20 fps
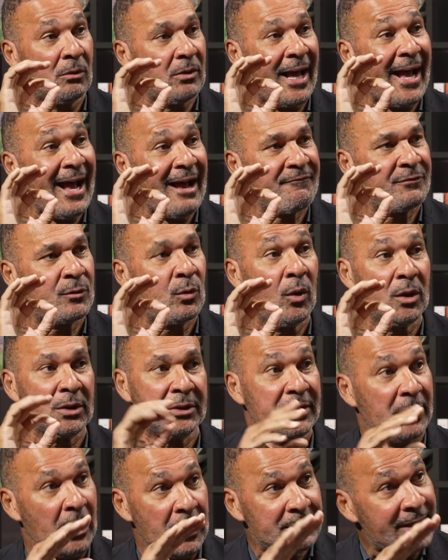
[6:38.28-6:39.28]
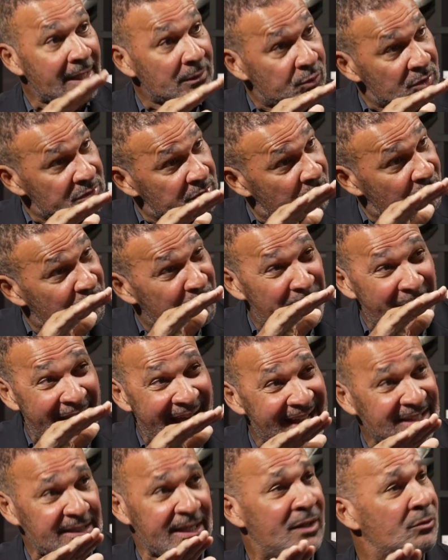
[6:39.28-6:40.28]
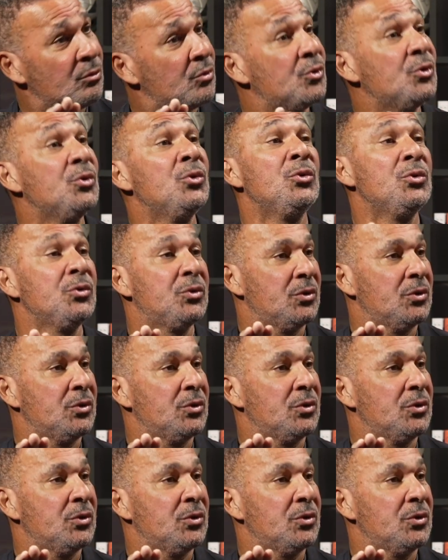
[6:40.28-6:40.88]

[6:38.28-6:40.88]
have quality. That was a bad and rude.